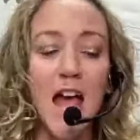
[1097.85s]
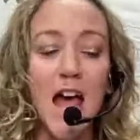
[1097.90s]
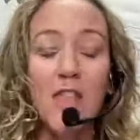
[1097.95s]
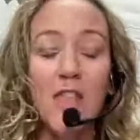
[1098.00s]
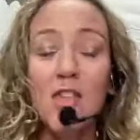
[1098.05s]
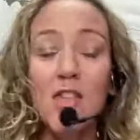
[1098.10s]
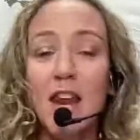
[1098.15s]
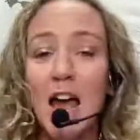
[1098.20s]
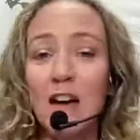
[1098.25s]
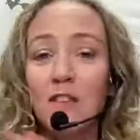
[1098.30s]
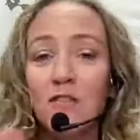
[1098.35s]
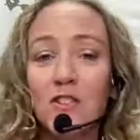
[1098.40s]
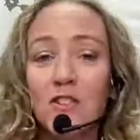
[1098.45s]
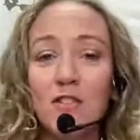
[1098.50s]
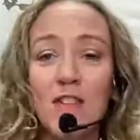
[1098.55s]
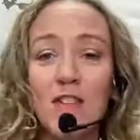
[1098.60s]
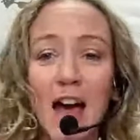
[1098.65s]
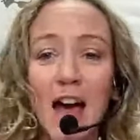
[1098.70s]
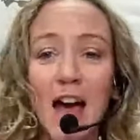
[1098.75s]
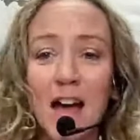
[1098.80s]
And then
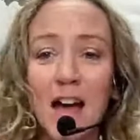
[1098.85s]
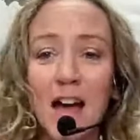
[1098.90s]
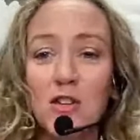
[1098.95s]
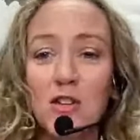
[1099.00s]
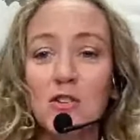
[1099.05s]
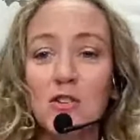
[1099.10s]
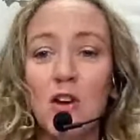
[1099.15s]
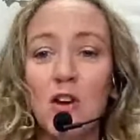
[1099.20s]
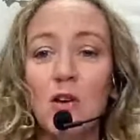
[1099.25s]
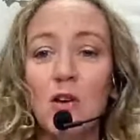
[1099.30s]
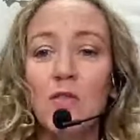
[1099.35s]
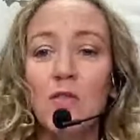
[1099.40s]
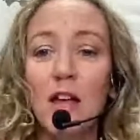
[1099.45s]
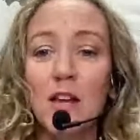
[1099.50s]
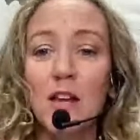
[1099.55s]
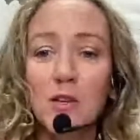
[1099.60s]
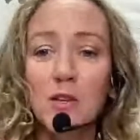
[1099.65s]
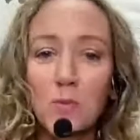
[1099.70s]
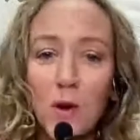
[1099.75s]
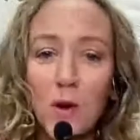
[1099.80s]
after that,
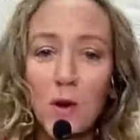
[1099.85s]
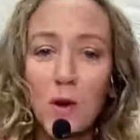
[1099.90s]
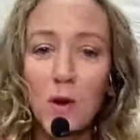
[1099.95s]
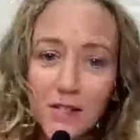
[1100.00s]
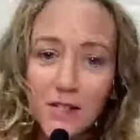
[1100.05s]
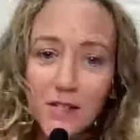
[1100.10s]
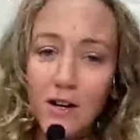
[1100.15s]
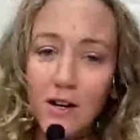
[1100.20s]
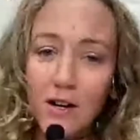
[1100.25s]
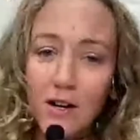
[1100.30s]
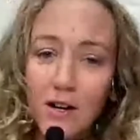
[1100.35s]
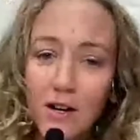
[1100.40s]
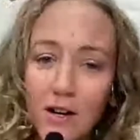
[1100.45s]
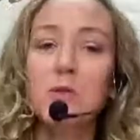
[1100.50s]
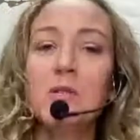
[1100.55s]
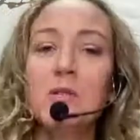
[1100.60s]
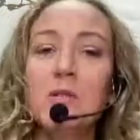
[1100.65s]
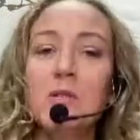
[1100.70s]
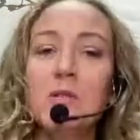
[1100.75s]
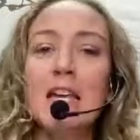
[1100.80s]
then you want to start a
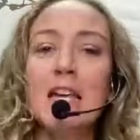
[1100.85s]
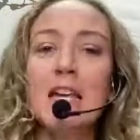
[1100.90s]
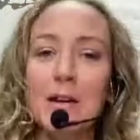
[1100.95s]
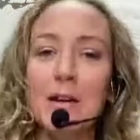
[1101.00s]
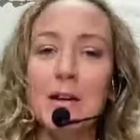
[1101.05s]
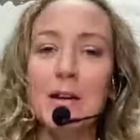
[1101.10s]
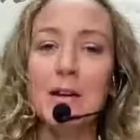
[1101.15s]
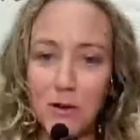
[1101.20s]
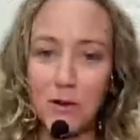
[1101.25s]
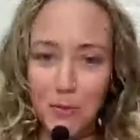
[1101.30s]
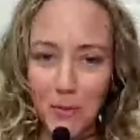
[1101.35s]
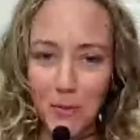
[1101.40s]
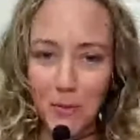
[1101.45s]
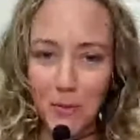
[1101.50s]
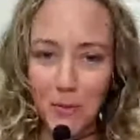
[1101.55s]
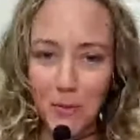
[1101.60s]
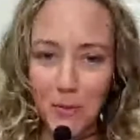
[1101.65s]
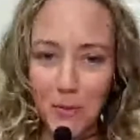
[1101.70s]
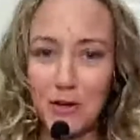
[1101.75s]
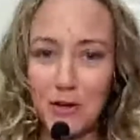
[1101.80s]
routine with your
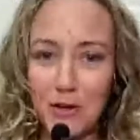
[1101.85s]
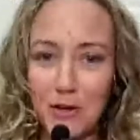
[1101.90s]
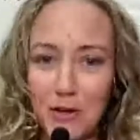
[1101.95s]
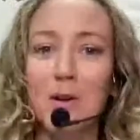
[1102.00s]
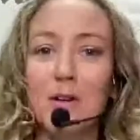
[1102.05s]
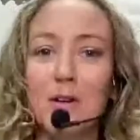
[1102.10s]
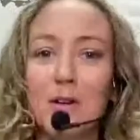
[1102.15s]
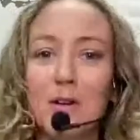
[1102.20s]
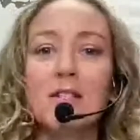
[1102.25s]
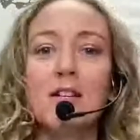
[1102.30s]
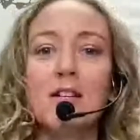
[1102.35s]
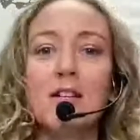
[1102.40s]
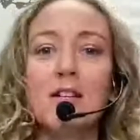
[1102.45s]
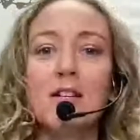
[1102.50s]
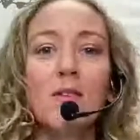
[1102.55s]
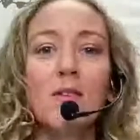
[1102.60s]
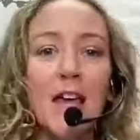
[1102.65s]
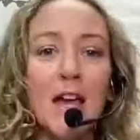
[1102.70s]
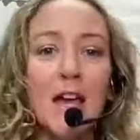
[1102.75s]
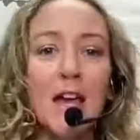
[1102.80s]
partner. You want to start,
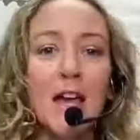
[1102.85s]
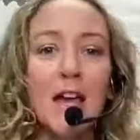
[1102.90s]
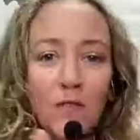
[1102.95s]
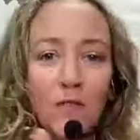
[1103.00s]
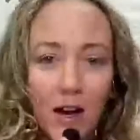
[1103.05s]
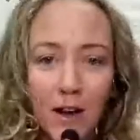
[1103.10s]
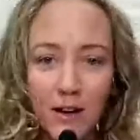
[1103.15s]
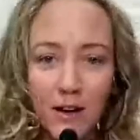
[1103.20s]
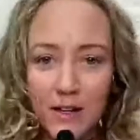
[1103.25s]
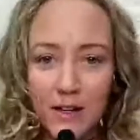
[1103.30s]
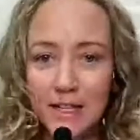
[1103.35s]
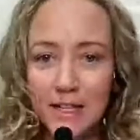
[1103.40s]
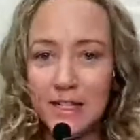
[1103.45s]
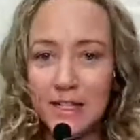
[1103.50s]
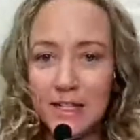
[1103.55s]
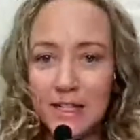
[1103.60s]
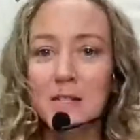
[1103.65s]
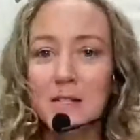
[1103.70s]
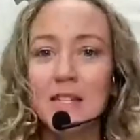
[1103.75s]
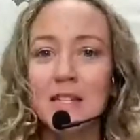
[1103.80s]
okay, we've got our
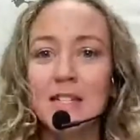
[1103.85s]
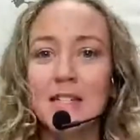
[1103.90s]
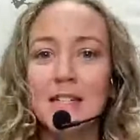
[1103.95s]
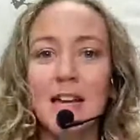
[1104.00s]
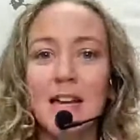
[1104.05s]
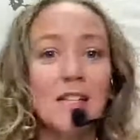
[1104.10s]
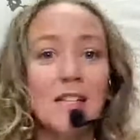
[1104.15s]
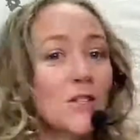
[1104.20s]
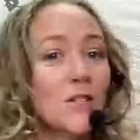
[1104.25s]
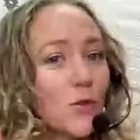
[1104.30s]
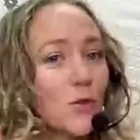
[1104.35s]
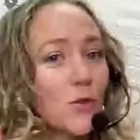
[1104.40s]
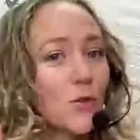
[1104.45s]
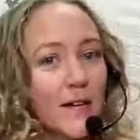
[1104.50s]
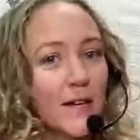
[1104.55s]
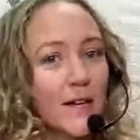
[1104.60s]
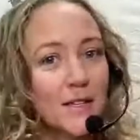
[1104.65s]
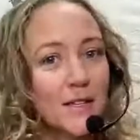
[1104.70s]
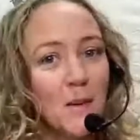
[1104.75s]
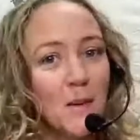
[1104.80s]
intimacy dates
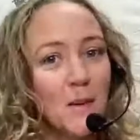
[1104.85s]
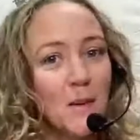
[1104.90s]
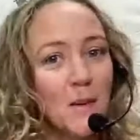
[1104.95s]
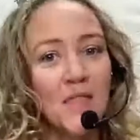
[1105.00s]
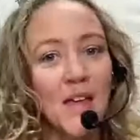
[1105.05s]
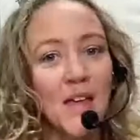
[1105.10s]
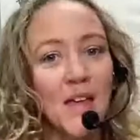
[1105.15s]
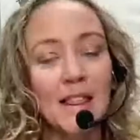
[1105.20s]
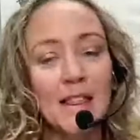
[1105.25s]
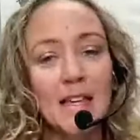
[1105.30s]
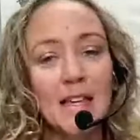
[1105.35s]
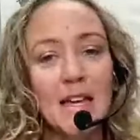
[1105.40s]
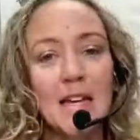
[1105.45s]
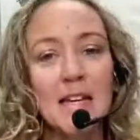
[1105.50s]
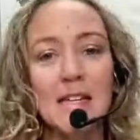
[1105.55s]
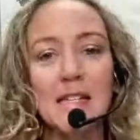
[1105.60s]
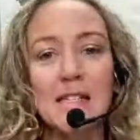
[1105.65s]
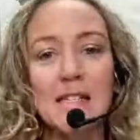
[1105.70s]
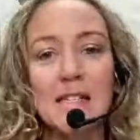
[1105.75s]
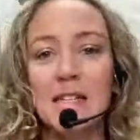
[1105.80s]
twice a month at
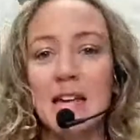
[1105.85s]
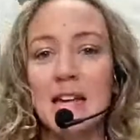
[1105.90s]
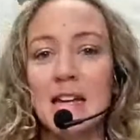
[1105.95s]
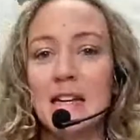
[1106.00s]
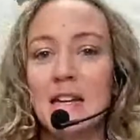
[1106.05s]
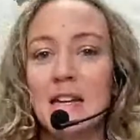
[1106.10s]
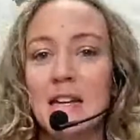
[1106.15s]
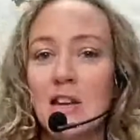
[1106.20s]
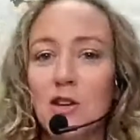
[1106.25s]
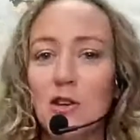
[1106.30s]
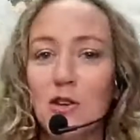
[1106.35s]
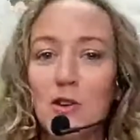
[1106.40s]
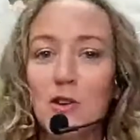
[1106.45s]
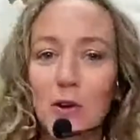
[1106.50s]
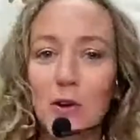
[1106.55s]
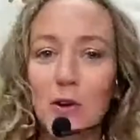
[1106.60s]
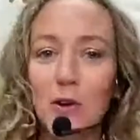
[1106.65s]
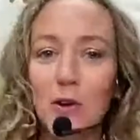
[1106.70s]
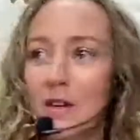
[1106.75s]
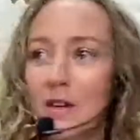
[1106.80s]
least, and
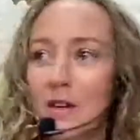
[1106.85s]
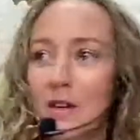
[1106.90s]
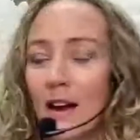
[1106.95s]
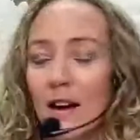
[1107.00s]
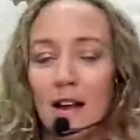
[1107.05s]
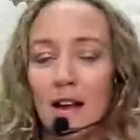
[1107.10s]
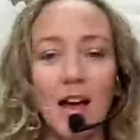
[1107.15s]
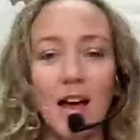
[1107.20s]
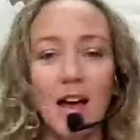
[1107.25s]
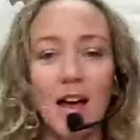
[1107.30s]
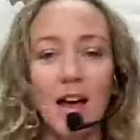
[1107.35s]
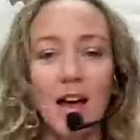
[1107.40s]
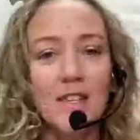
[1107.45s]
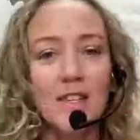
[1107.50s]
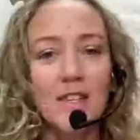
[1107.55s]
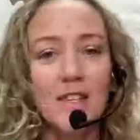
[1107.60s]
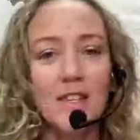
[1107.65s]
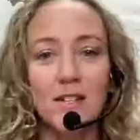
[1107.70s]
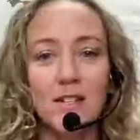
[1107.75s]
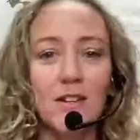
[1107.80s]
we got to have the
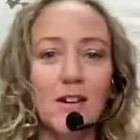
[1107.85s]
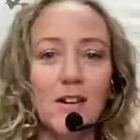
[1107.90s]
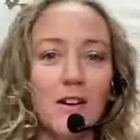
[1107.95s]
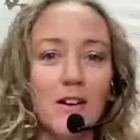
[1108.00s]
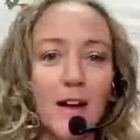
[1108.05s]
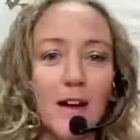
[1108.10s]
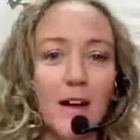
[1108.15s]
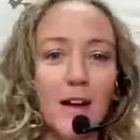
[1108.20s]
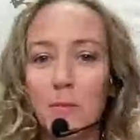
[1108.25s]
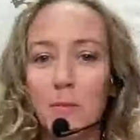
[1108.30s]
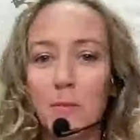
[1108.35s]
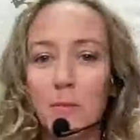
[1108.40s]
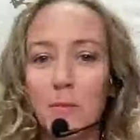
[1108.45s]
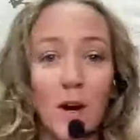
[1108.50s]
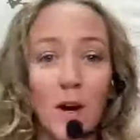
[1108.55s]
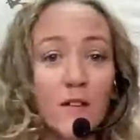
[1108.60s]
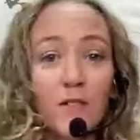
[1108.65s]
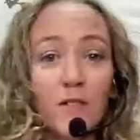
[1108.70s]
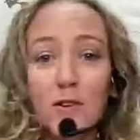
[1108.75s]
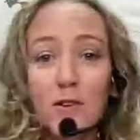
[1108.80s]
sitter come, or
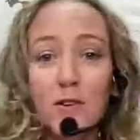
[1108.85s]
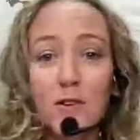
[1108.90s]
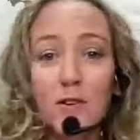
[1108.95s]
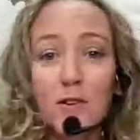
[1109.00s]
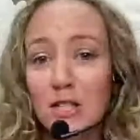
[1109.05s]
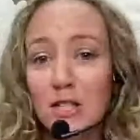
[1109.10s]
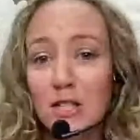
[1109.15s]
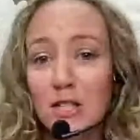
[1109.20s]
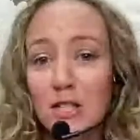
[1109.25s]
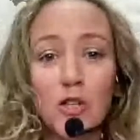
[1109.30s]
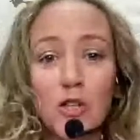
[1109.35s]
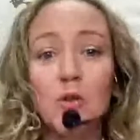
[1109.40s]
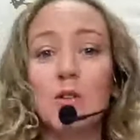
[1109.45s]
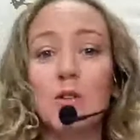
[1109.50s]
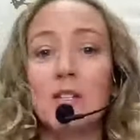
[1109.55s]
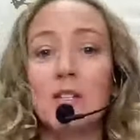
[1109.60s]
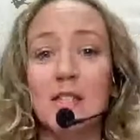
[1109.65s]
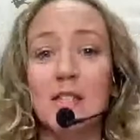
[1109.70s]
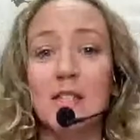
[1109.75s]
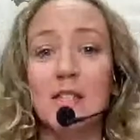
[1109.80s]
whatever you need to do
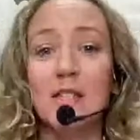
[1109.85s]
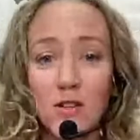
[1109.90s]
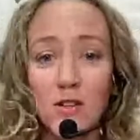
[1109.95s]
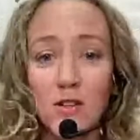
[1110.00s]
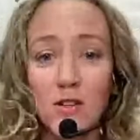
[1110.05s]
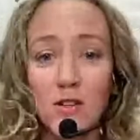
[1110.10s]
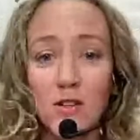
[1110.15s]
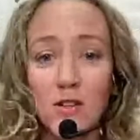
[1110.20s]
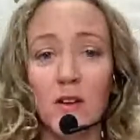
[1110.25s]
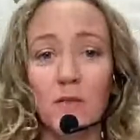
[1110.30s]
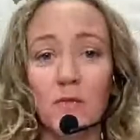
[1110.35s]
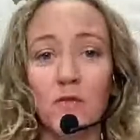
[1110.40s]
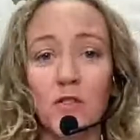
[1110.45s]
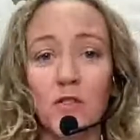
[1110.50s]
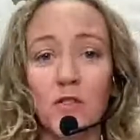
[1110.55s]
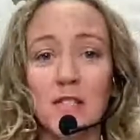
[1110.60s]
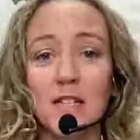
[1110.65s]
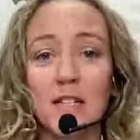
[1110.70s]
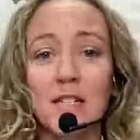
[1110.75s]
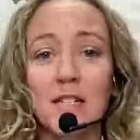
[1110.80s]
to set yourself up
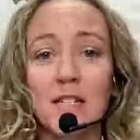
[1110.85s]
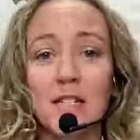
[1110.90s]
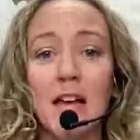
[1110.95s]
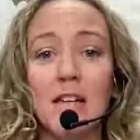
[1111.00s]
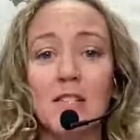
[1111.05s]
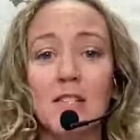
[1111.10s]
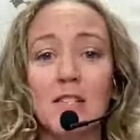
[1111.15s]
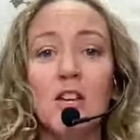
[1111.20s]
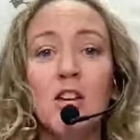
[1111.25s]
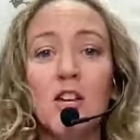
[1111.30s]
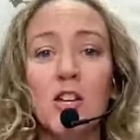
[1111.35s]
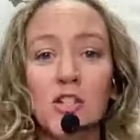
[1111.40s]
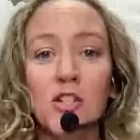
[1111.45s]
for success.